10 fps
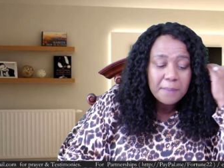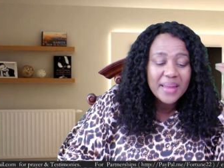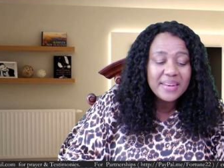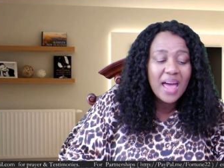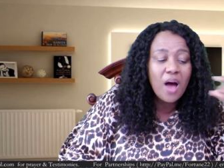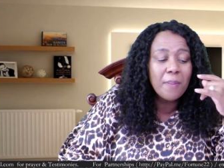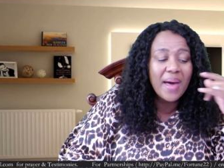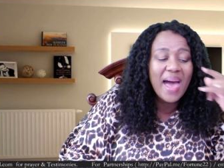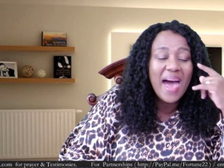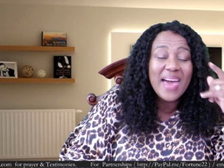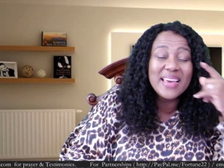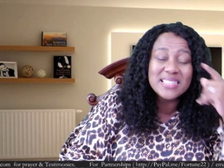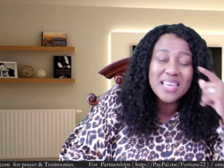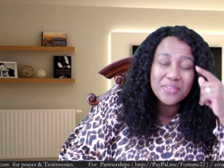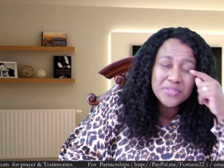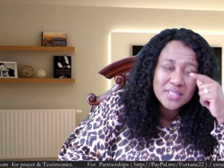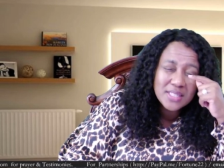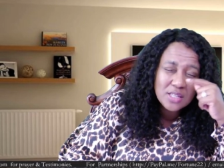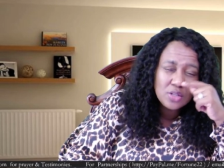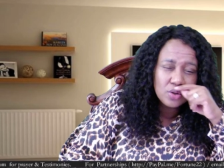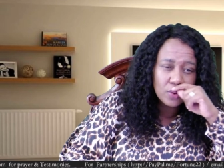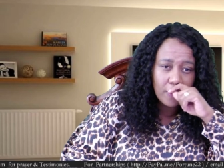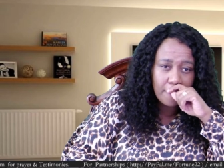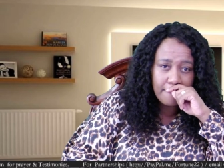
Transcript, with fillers: But now my eyes have seen you.